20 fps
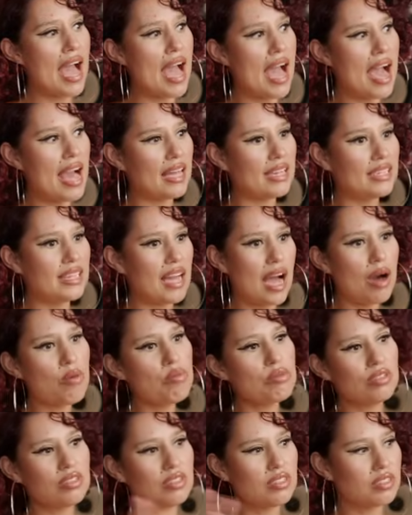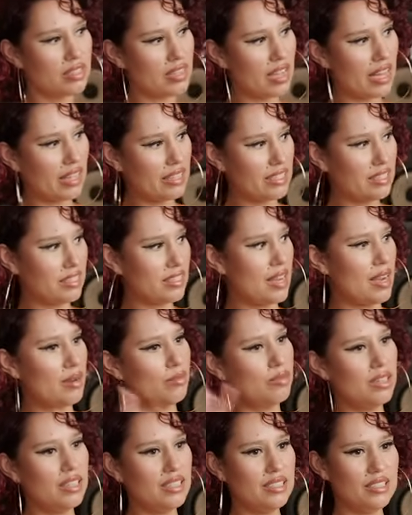And I was at this
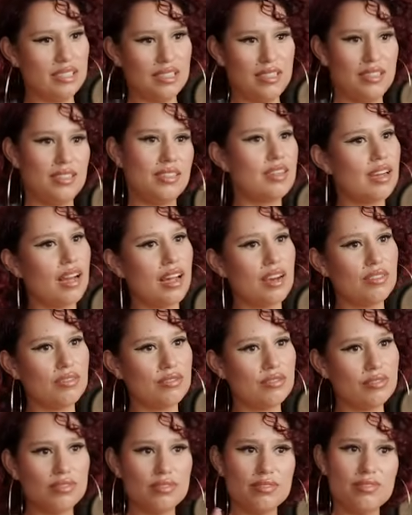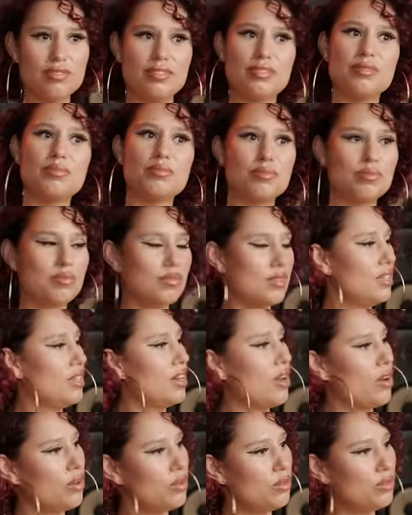time releasing kind of, you
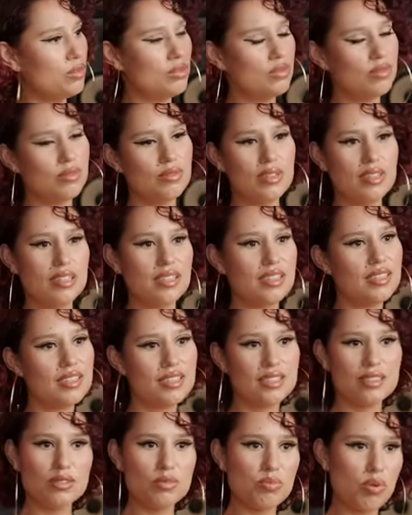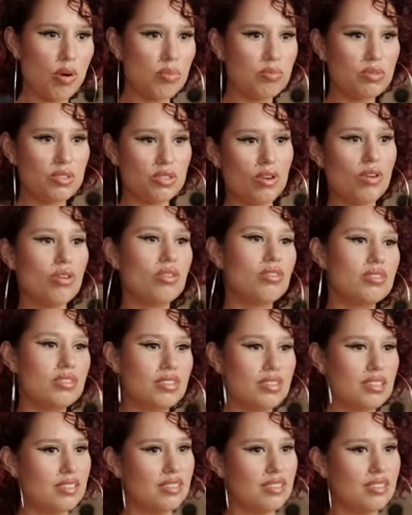know, pop songs